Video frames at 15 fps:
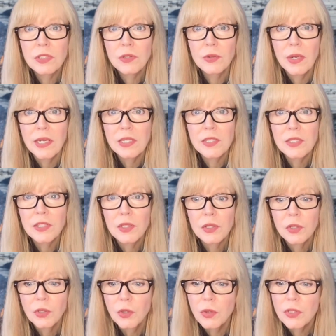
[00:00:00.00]
Christ
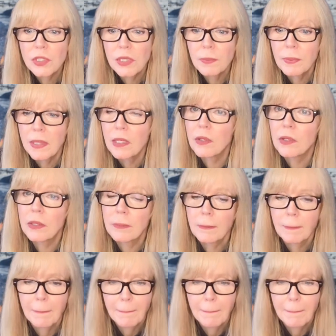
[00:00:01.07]
looks at Peter